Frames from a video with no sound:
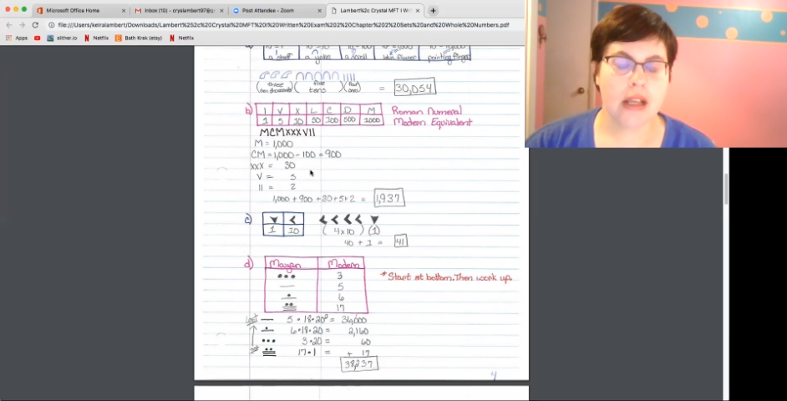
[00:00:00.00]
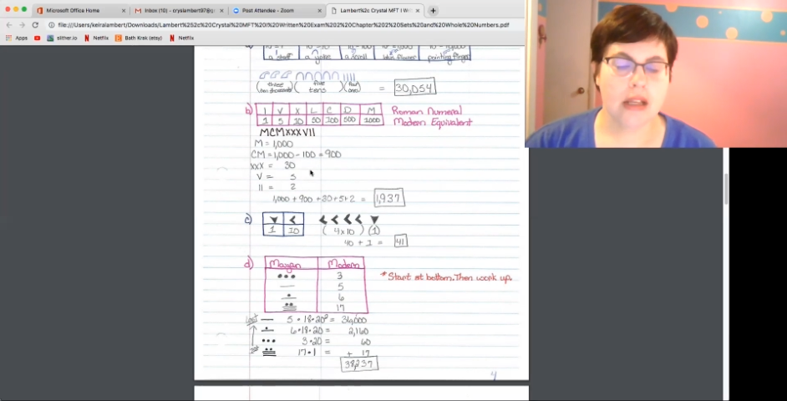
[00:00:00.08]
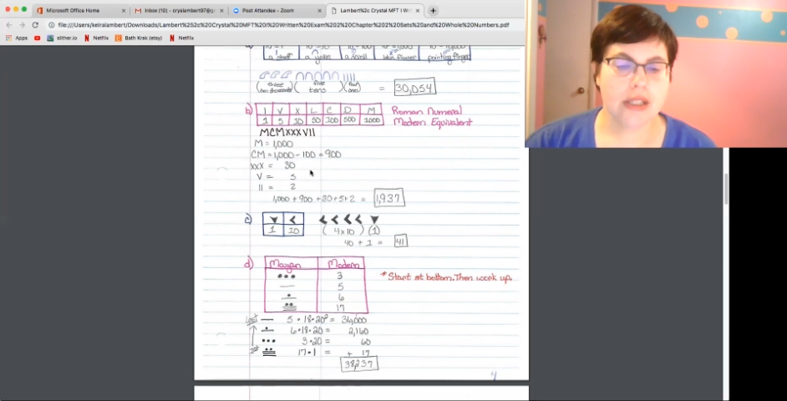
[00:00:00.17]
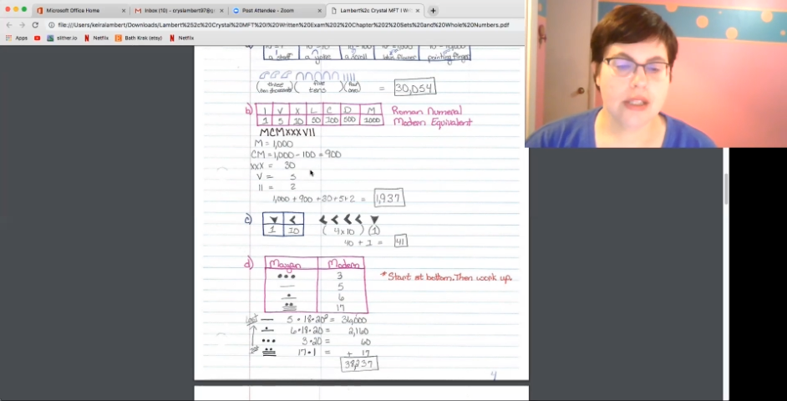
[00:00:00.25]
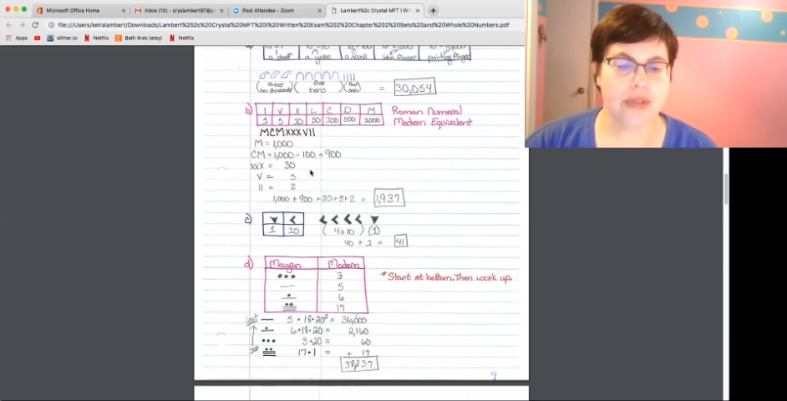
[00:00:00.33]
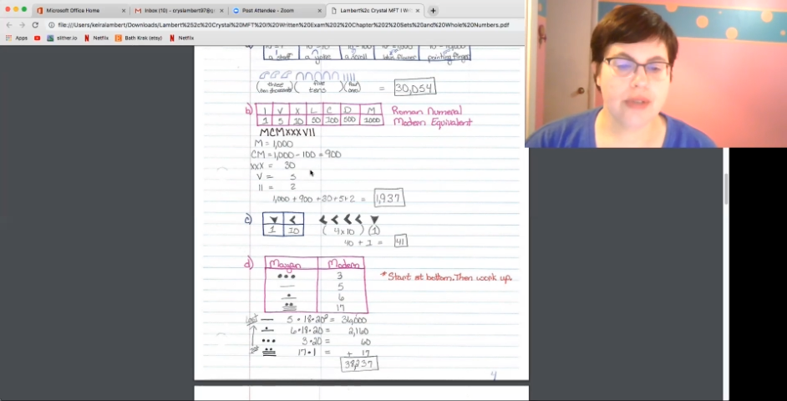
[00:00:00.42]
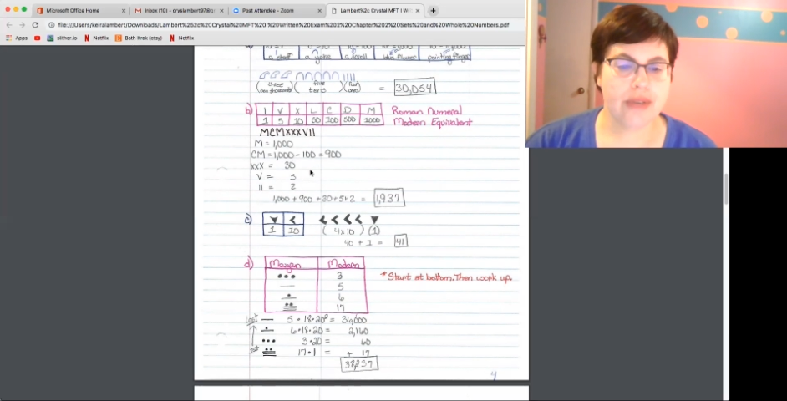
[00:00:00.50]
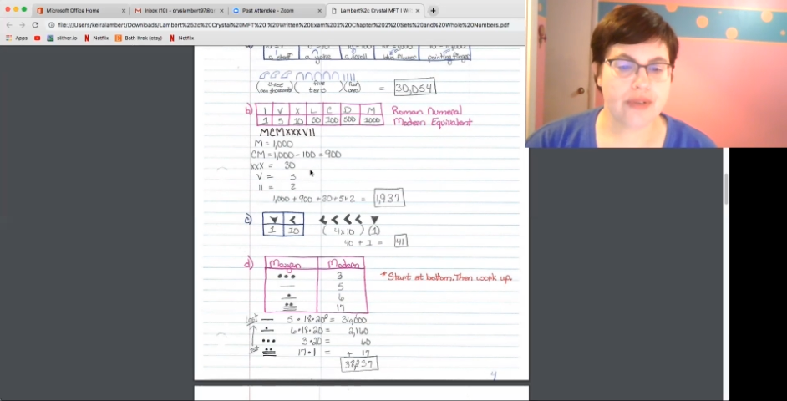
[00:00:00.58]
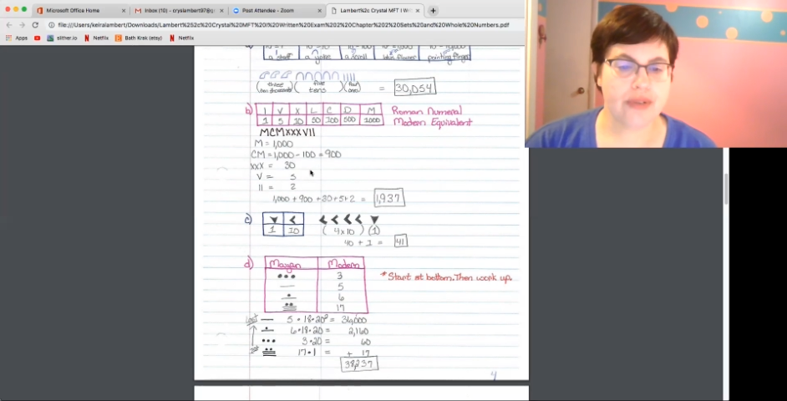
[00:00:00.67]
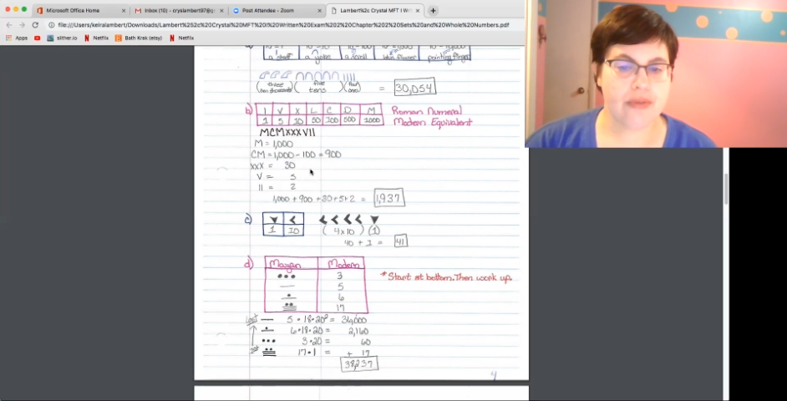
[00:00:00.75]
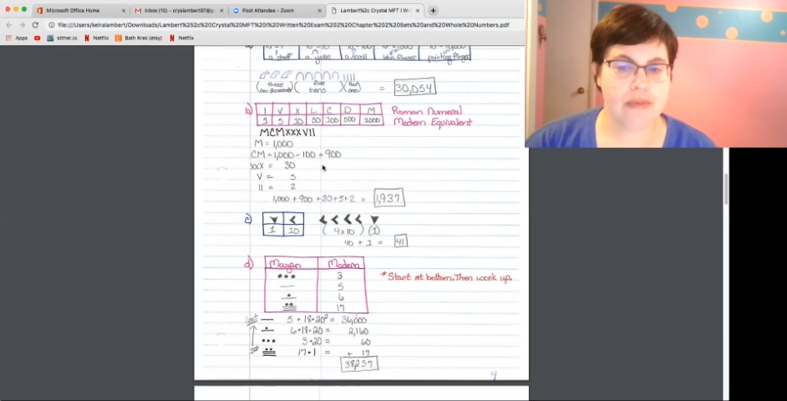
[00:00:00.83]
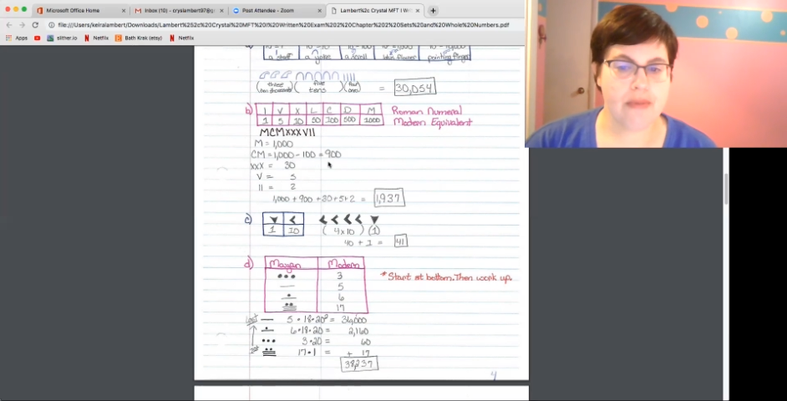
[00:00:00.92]
So we have to
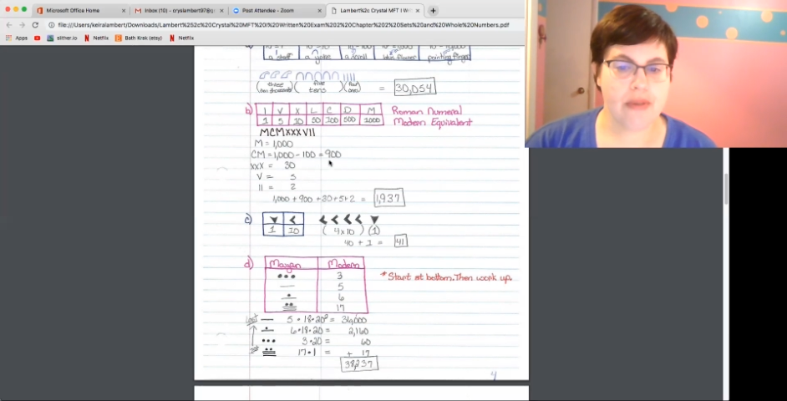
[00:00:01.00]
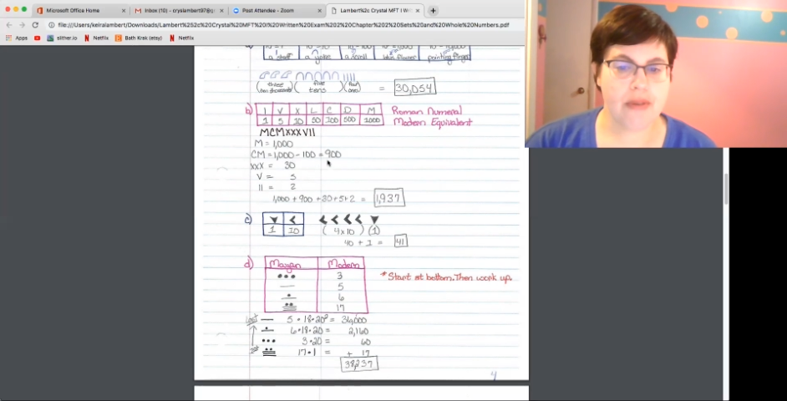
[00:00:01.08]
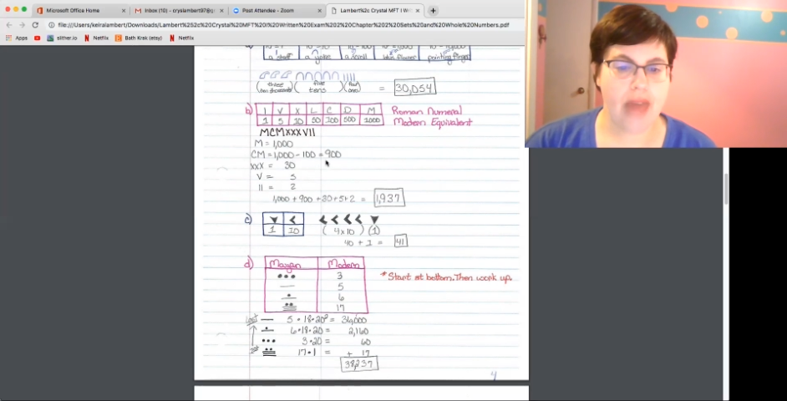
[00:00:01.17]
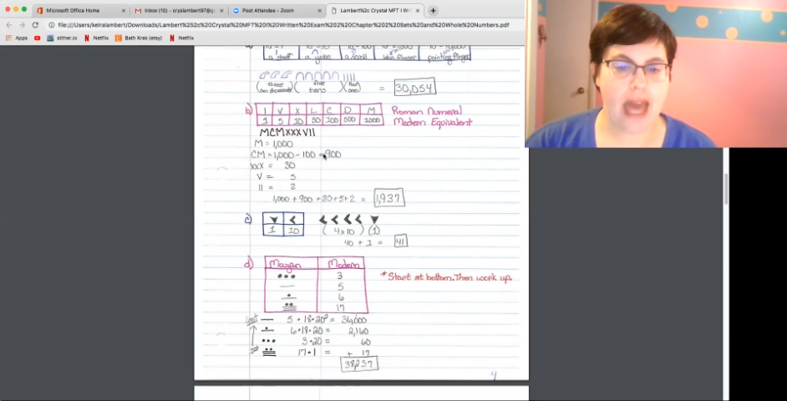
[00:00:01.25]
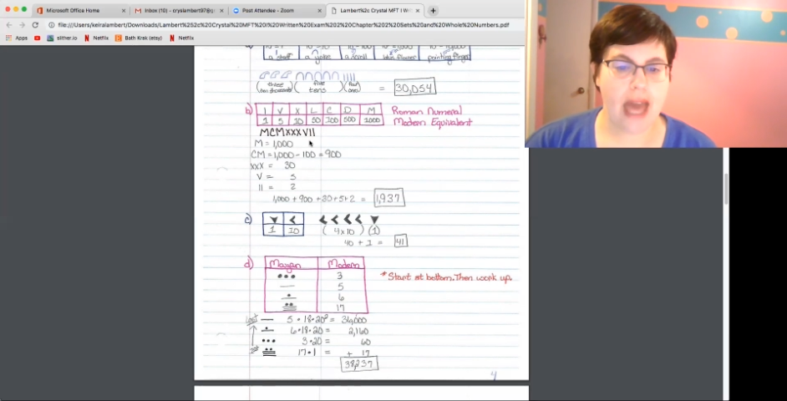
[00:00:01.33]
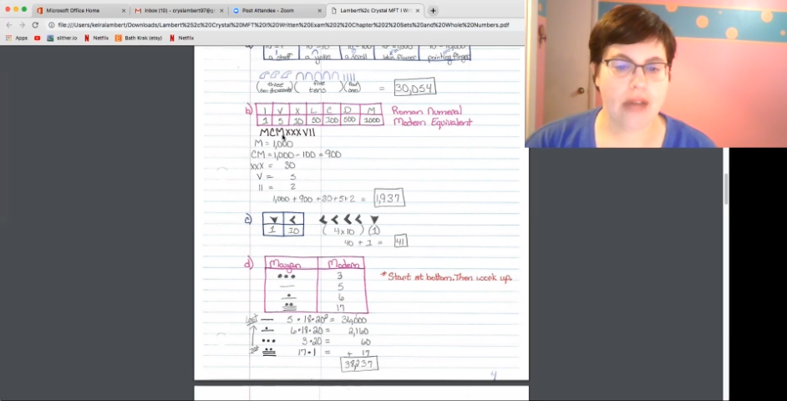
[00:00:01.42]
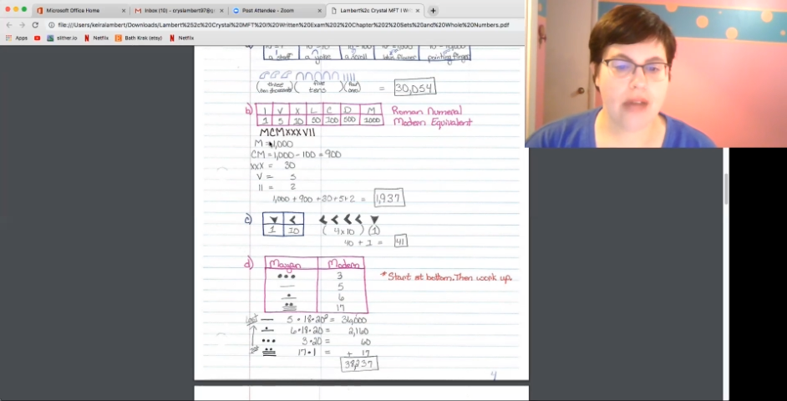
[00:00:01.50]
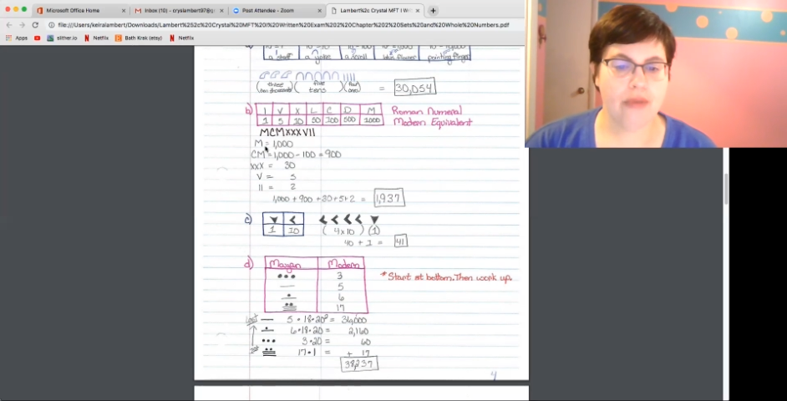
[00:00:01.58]
remember that when